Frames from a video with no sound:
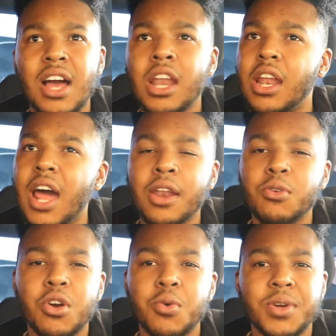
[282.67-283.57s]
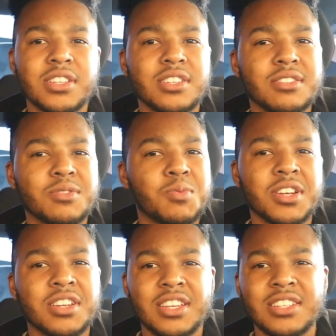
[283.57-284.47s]
I don't, I don't know what it
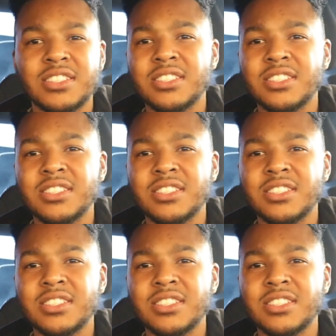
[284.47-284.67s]
what it is.